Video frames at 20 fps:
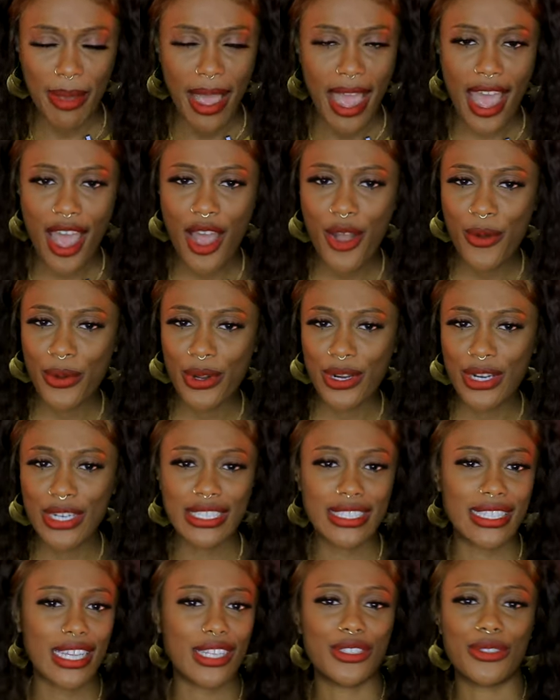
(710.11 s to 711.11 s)
power,
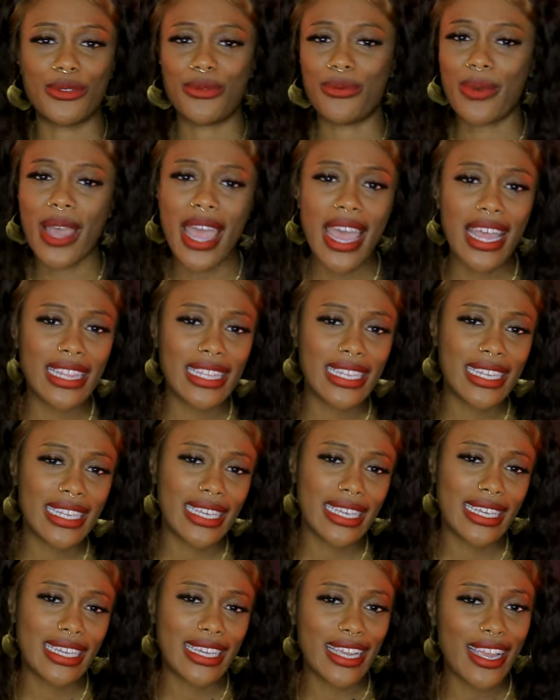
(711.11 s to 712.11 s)

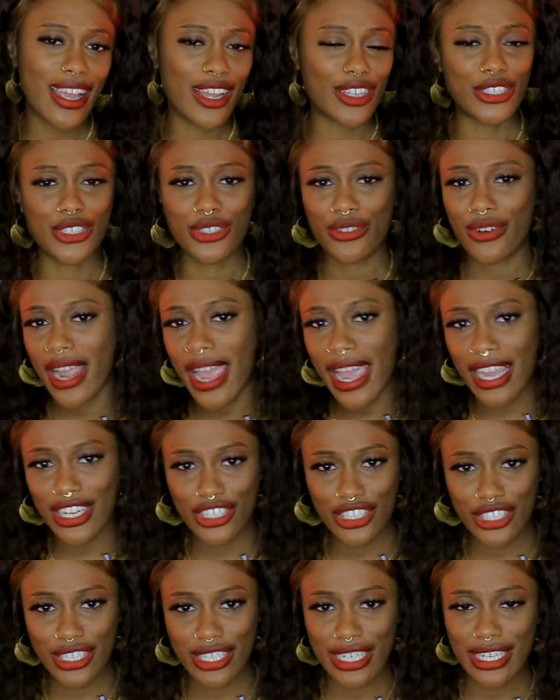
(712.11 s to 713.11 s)
sexuality,
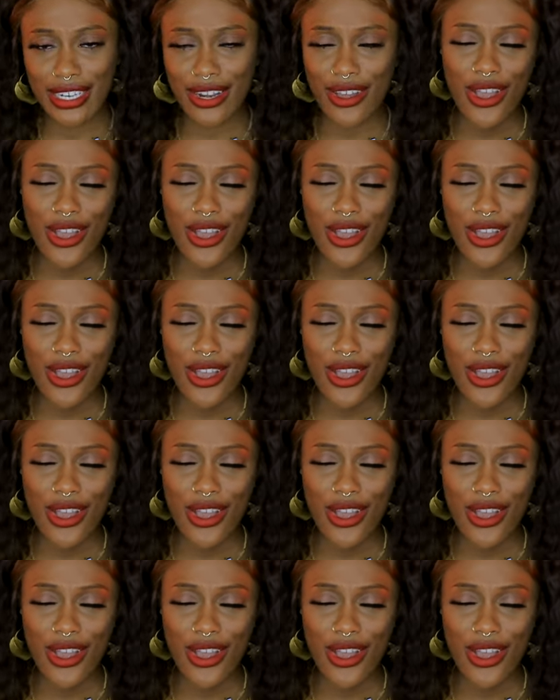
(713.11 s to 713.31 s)
attraction,